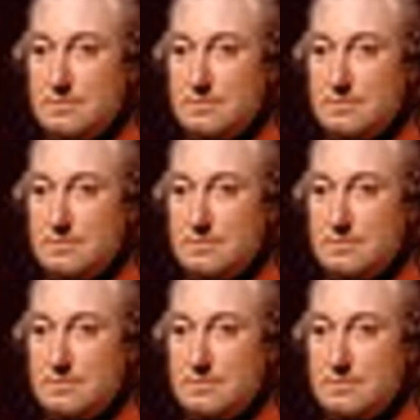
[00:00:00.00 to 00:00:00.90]

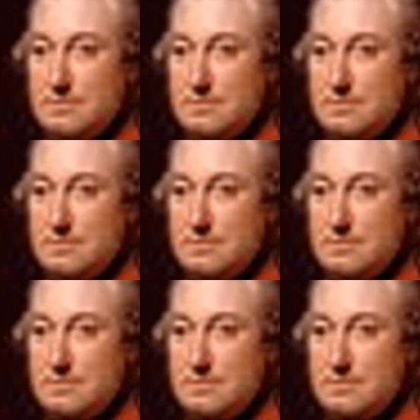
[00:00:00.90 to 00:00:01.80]

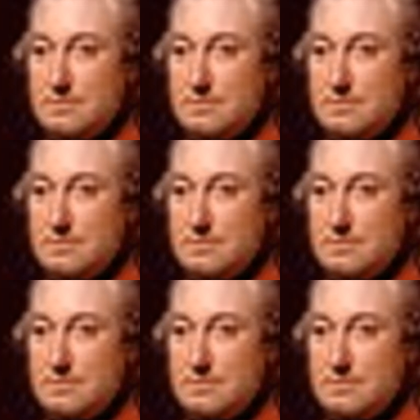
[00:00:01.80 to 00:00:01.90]
Nothing is said.